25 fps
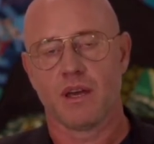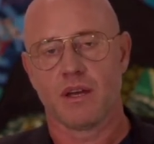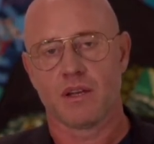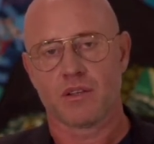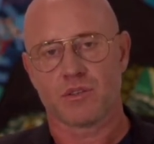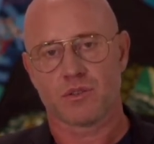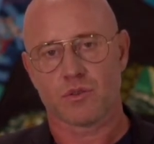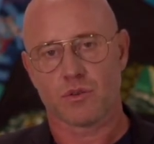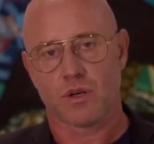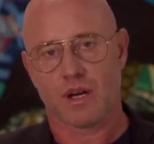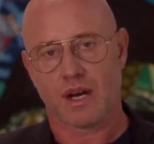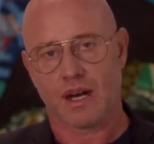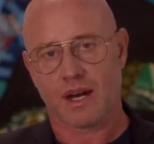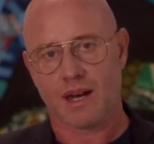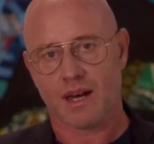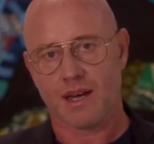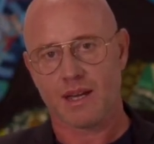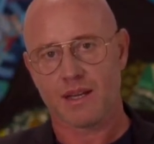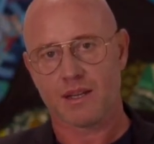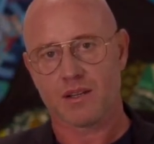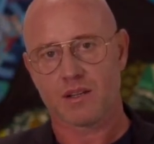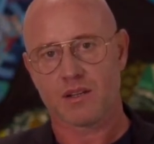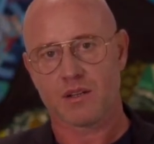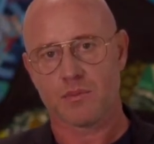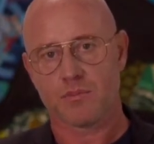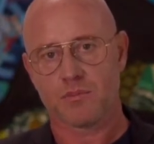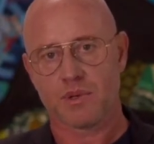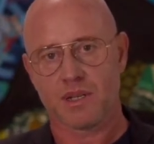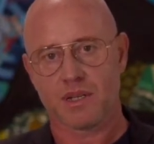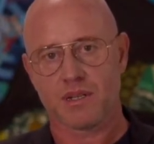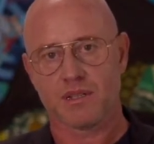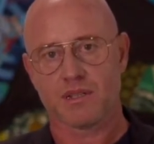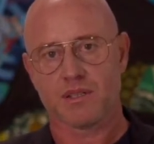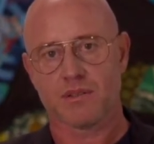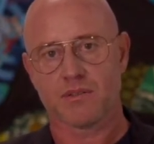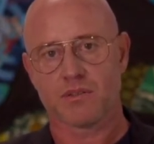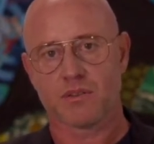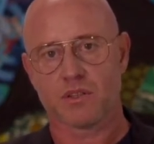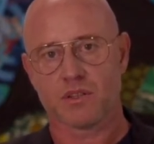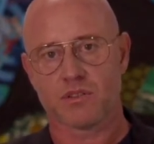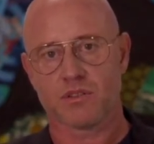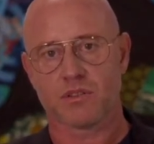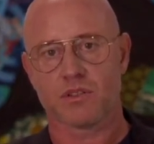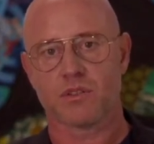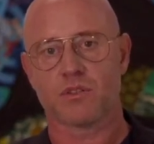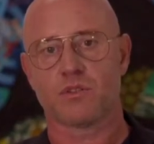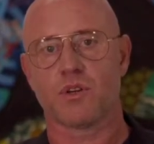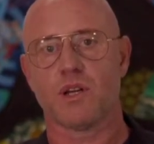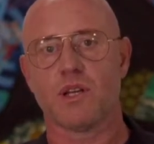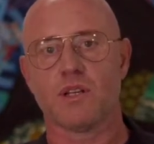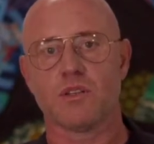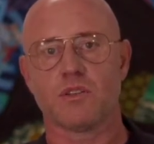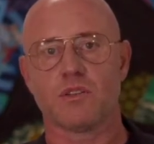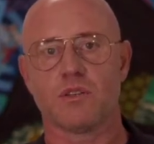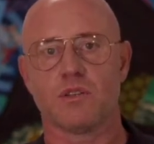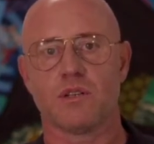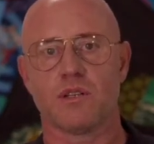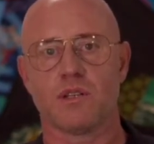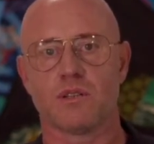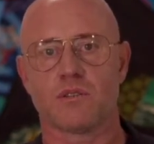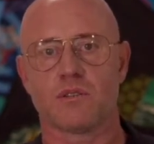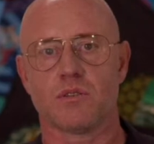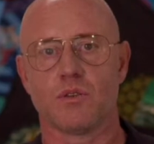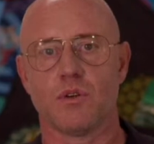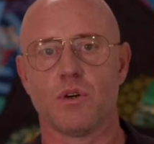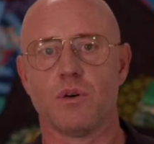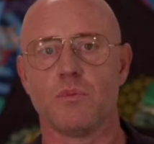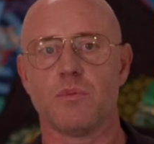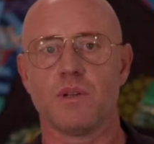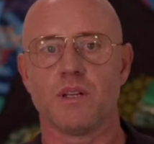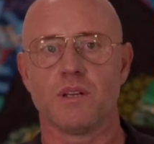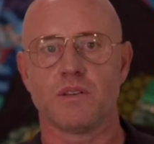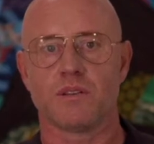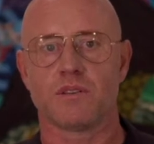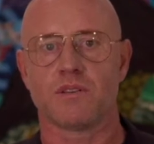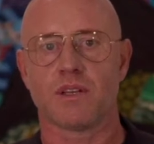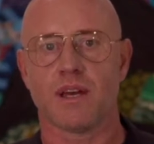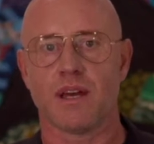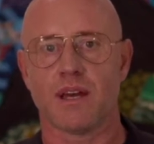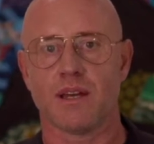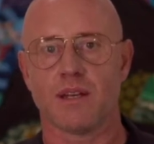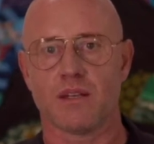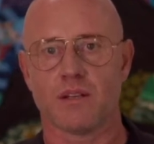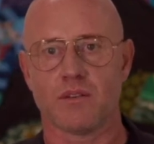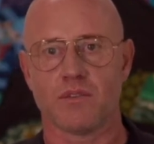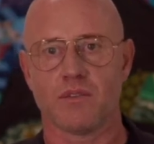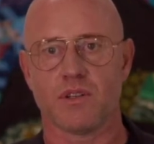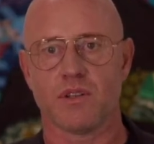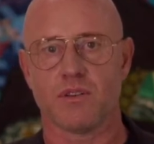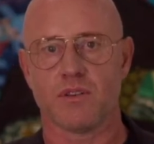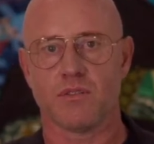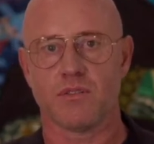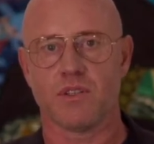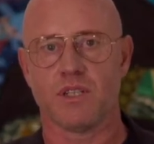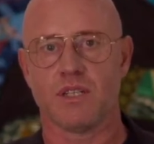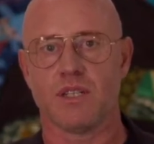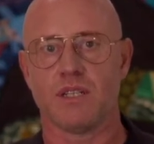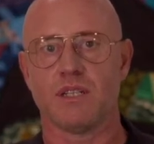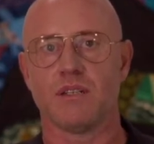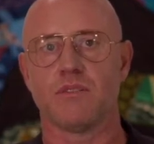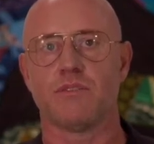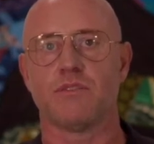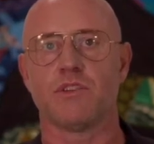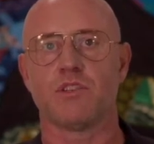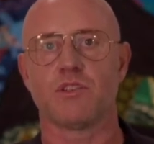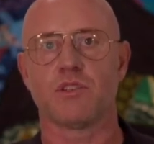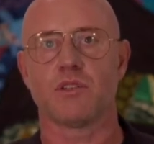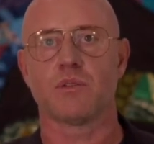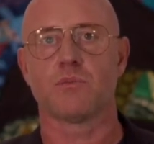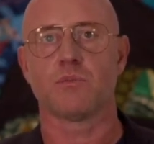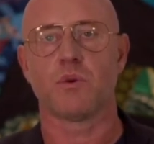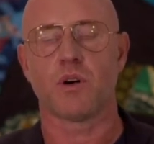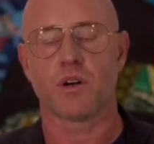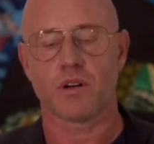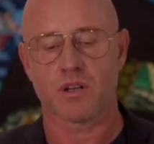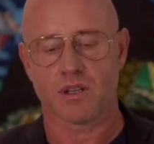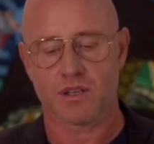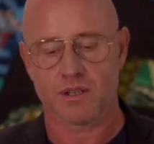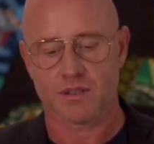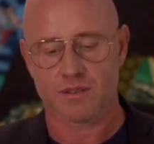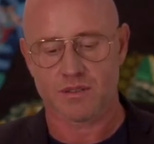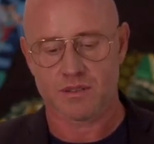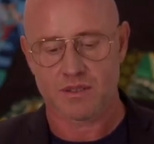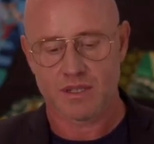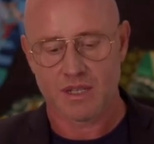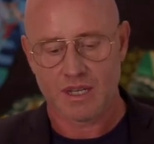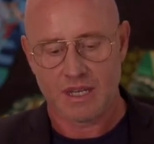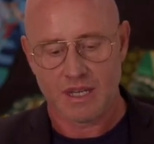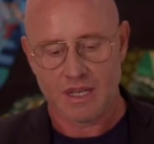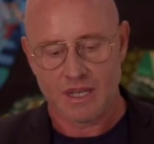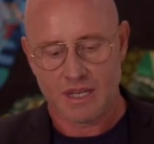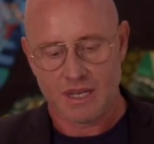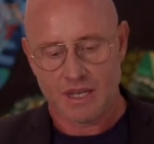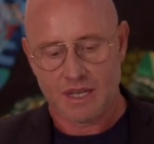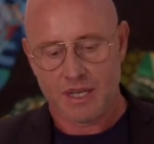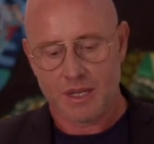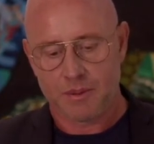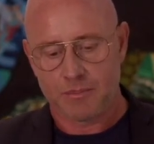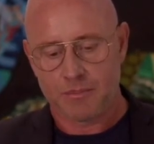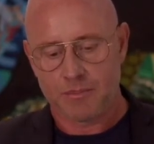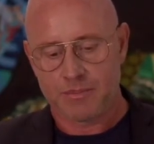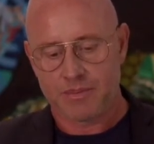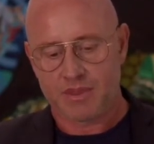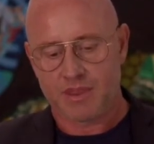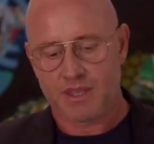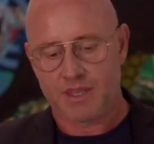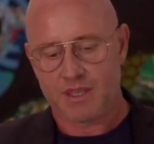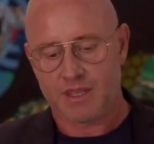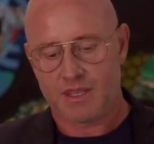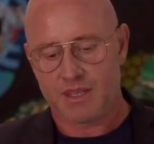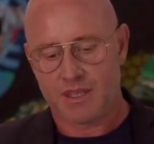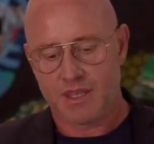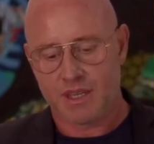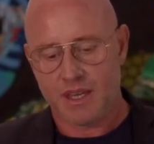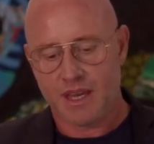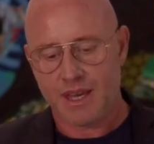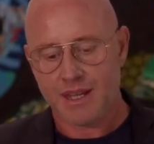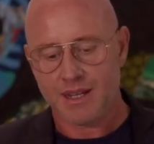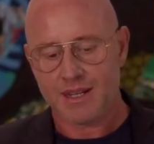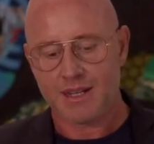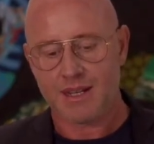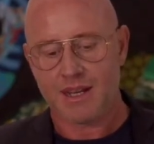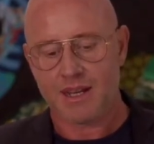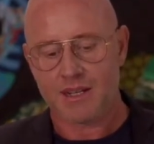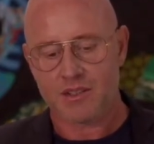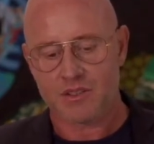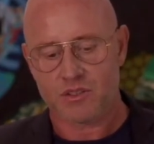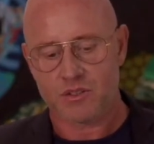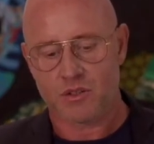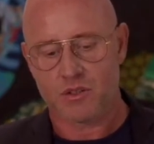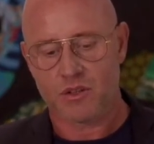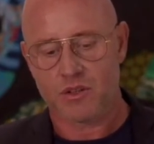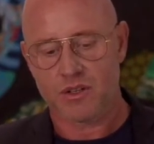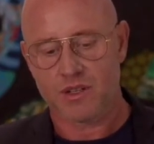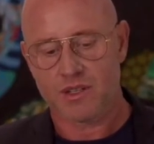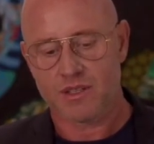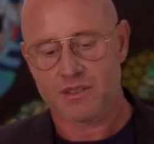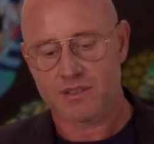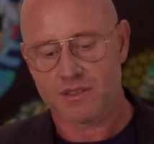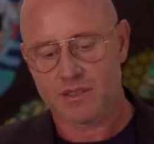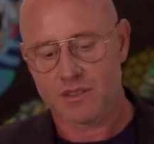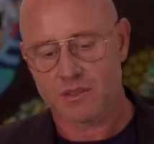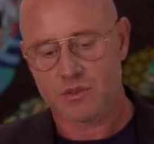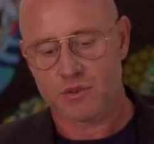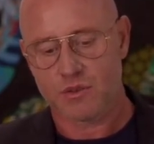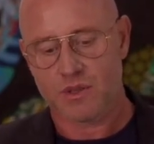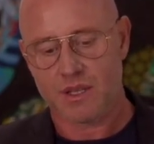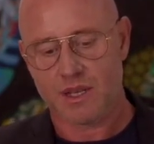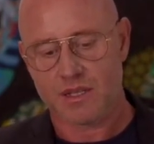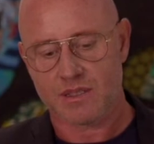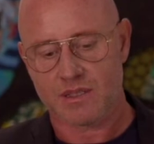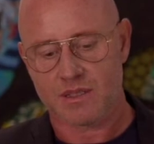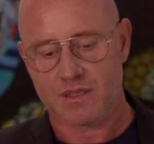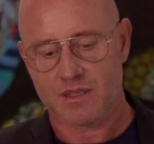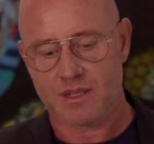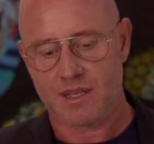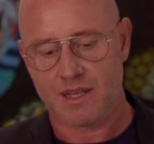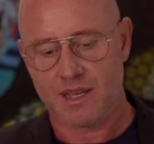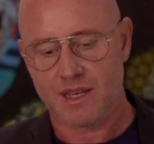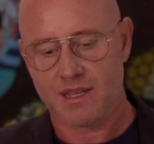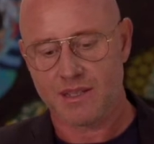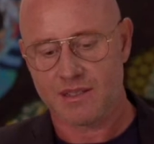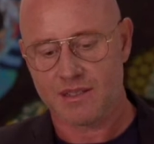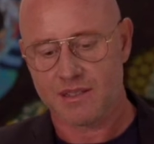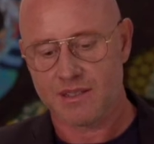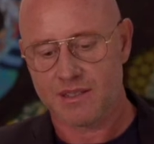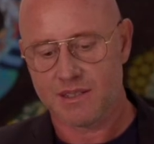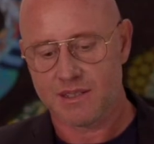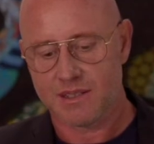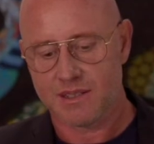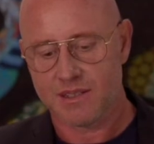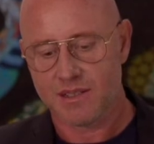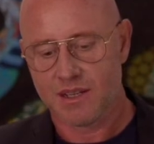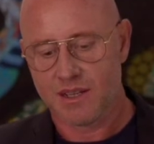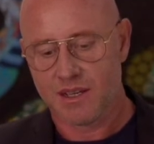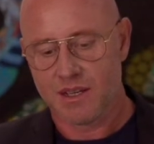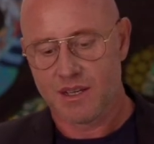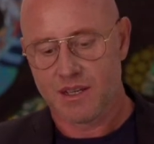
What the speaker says: So high competitive concentration is normally a sign of an inefficient market. The headlines earnings in 2018